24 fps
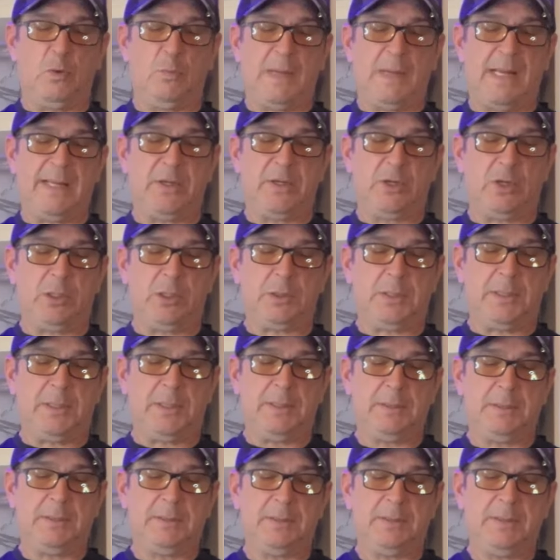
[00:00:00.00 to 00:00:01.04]
my hook,
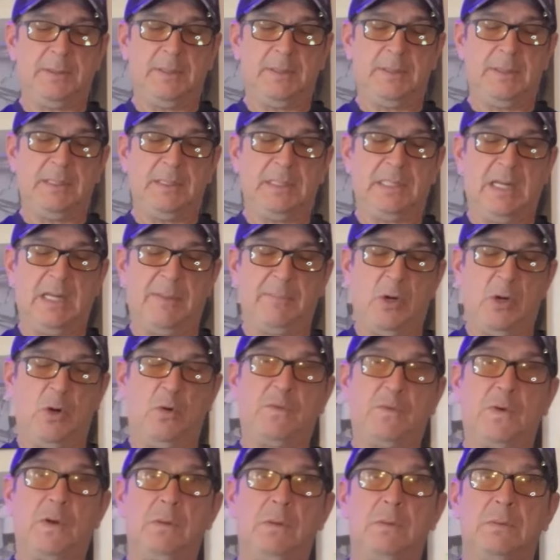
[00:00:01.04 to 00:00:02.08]
come
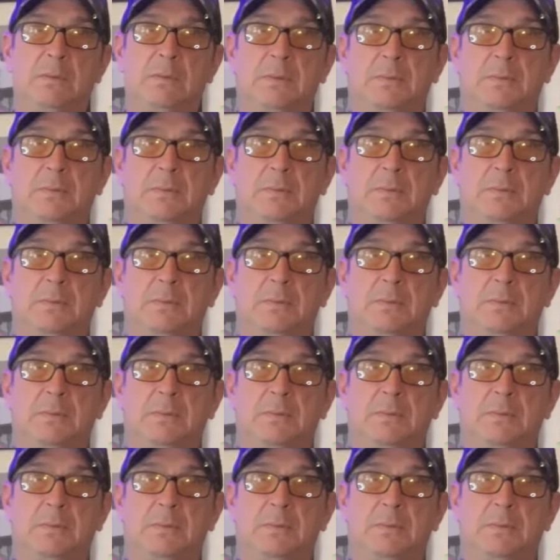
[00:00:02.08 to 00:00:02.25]
over.